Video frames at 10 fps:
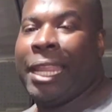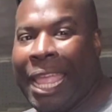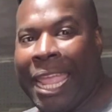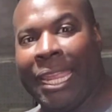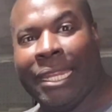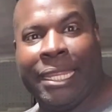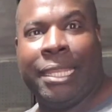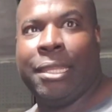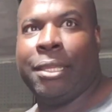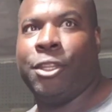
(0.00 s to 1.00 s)

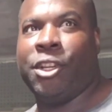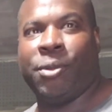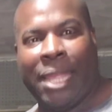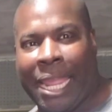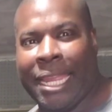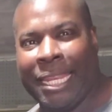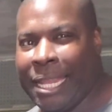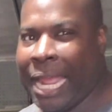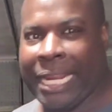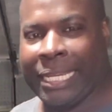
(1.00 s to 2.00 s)
80. You can do 80,
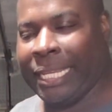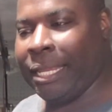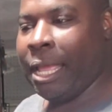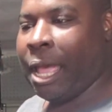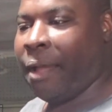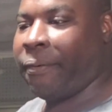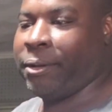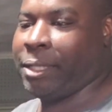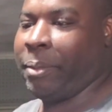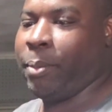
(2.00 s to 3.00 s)
90. I've heard
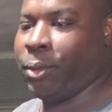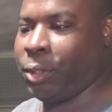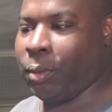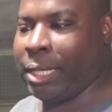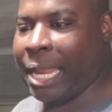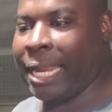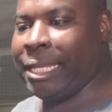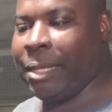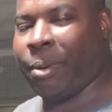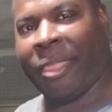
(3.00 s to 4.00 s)
some people doing
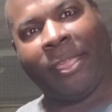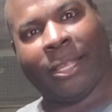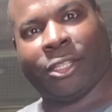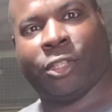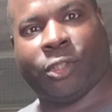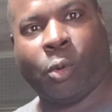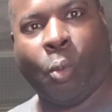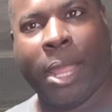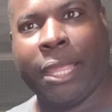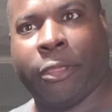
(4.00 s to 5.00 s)
90, but I think it's just the
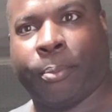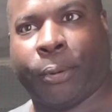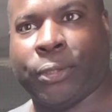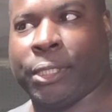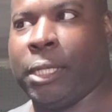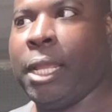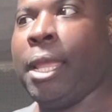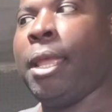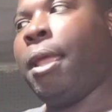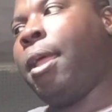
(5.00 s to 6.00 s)
weight of the person.
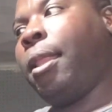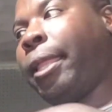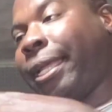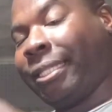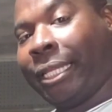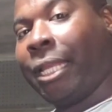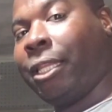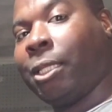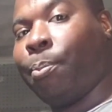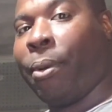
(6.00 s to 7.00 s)
Like I said,
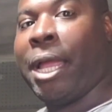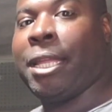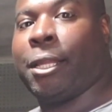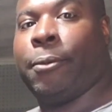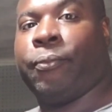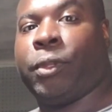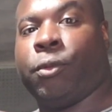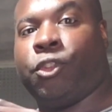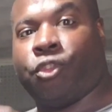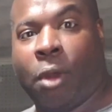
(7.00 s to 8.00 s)
this bike
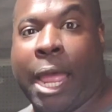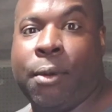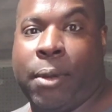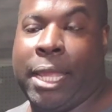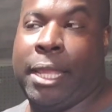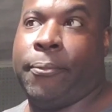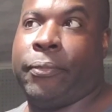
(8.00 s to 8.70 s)
dry weight